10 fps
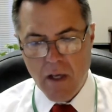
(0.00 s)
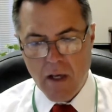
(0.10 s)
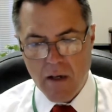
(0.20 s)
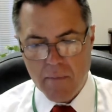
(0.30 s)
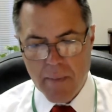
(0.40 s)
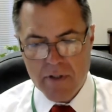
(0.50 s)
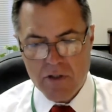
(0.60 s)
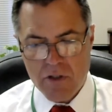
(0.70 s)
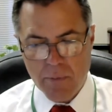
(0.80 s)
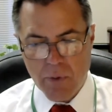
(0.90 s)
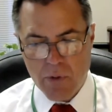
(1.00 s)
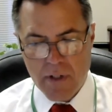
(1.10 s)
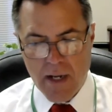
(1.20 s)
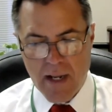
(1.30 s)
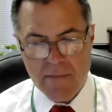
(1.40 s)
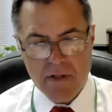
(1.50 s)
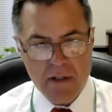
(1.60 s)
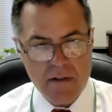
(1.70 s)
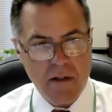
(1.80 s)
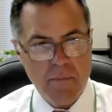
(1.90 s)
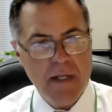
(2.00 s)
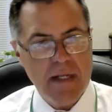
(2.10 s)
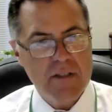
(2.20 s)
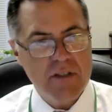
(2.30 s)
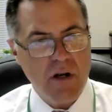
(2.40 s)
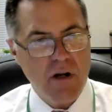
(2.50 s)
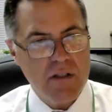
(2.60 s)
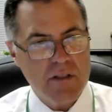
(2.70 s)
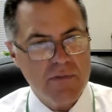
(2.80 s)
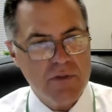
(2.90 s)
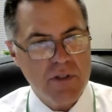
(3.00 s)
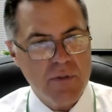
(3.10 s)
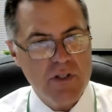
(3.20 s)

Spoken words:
I mentioned the board not having meetings in August. For some